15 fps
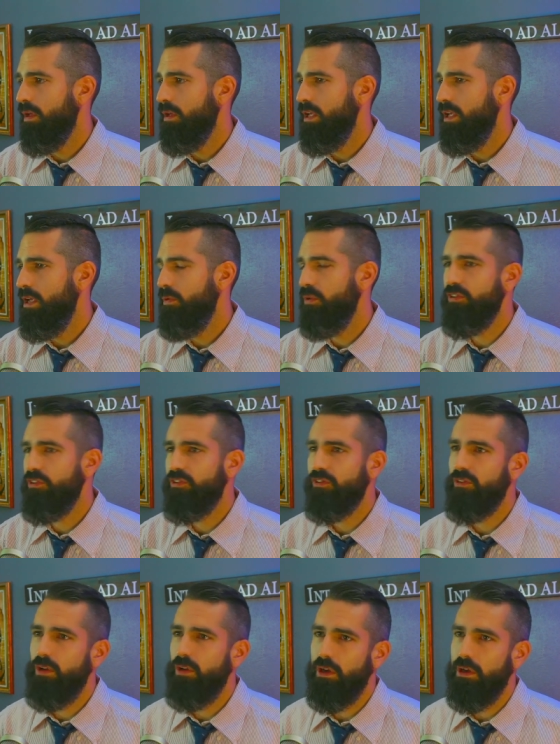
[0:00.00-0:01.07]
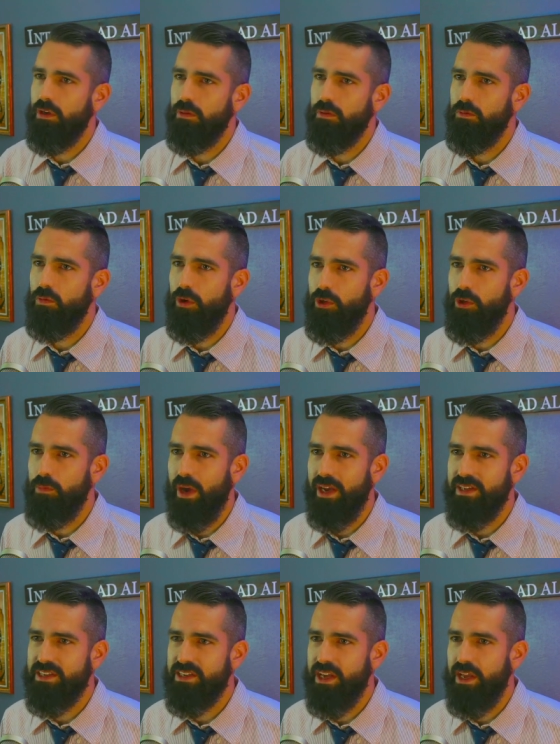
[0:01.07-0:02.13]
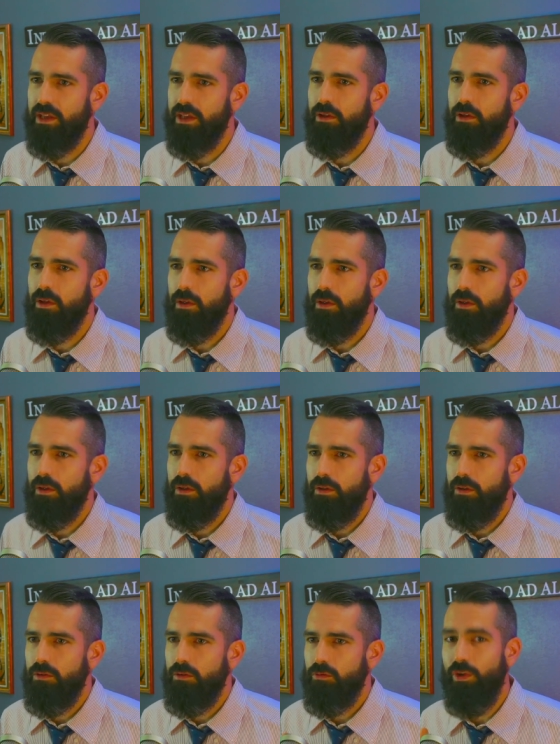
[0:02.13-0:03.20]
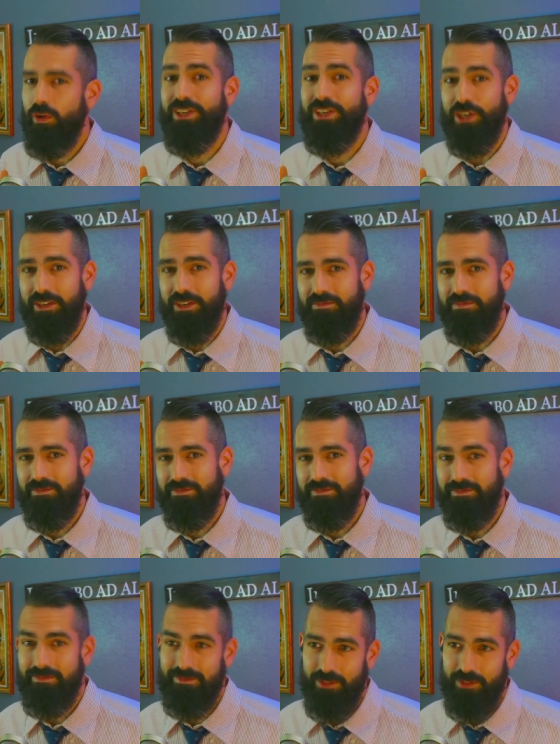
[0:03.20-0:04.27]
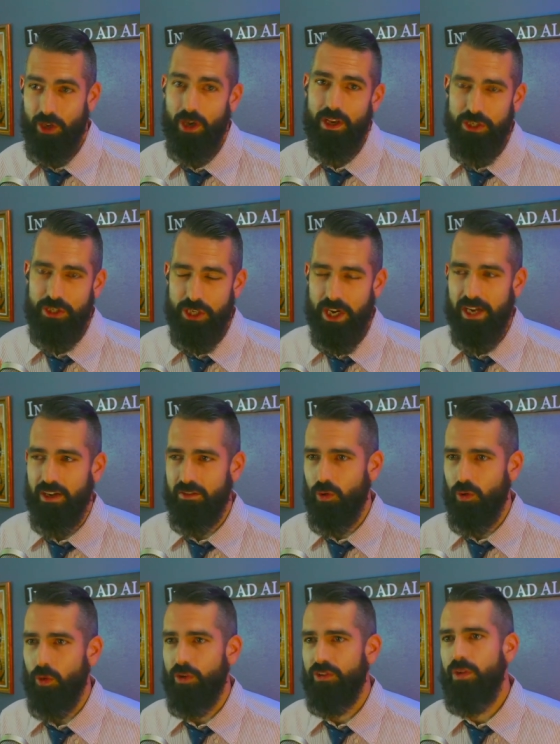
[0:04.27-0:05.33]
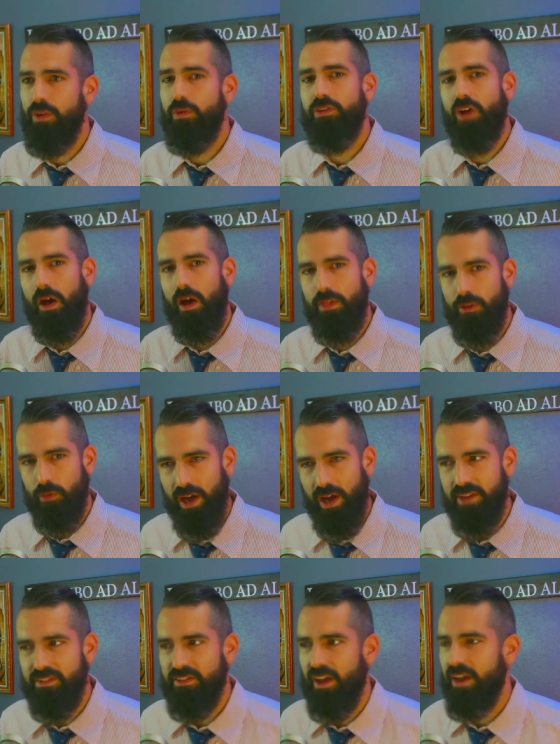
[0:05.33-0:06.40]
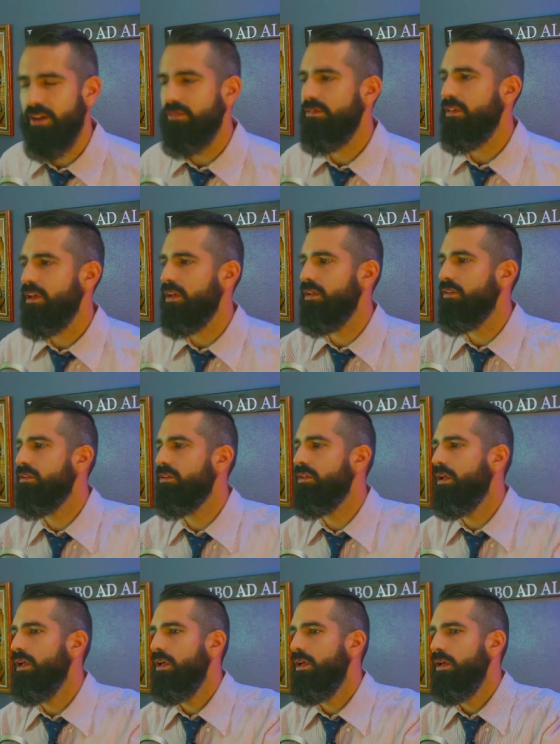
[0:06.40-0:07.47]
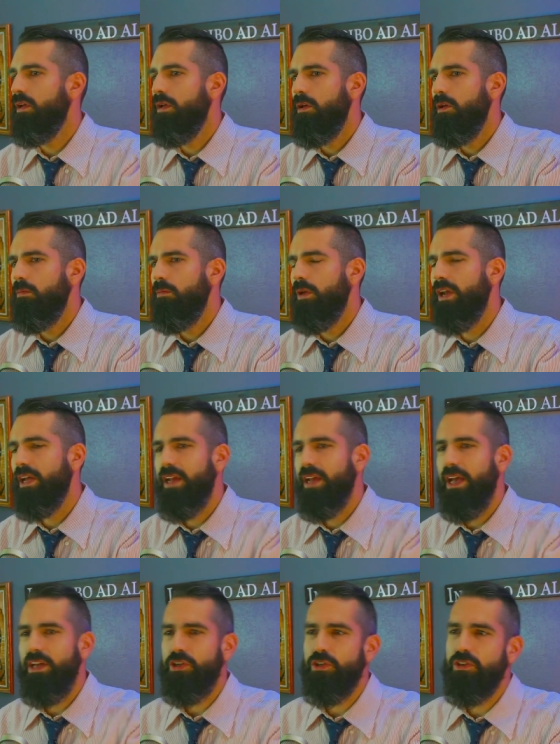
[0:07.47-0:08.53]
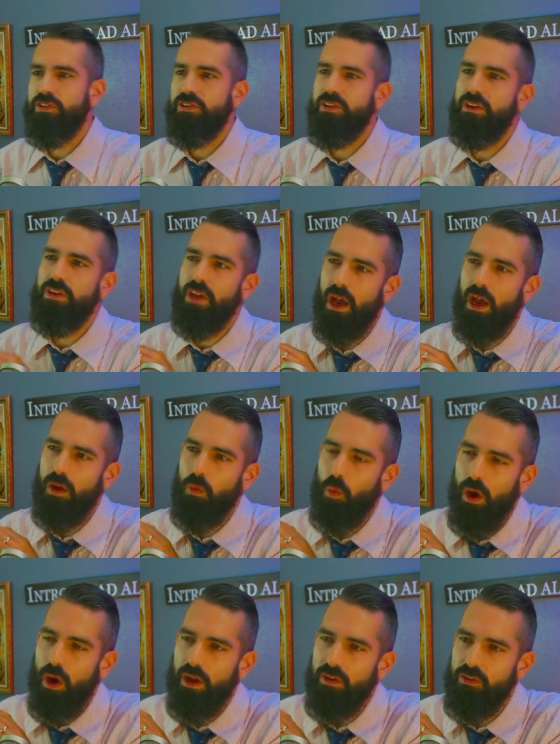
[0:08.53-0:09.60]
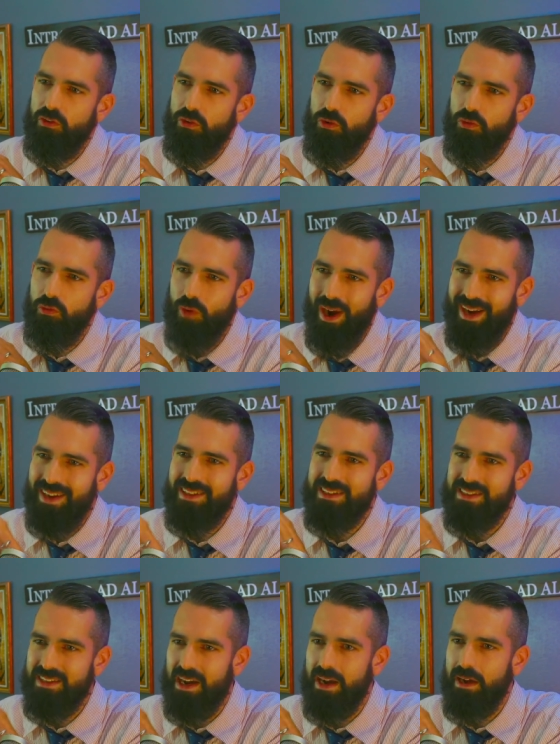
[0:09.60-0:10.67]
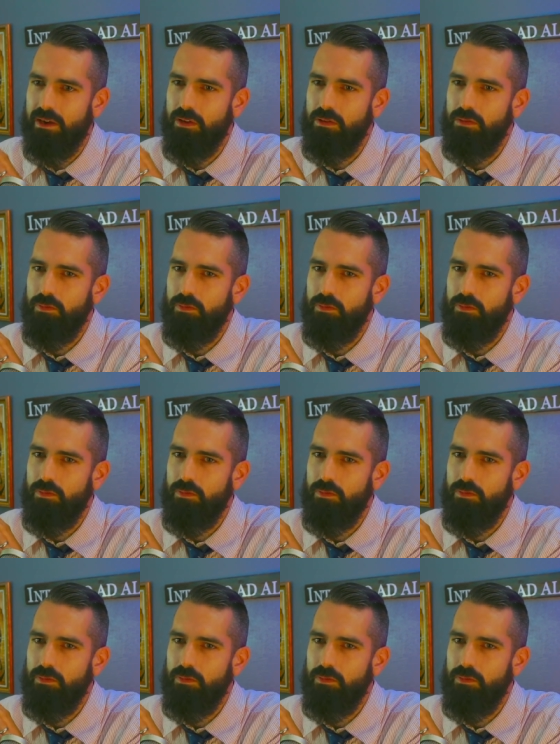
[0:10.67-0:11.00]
He was uh, what you might say rigid, tongue in cheek, of course. He was on the right side of things. But Ignatius did not want to reconcile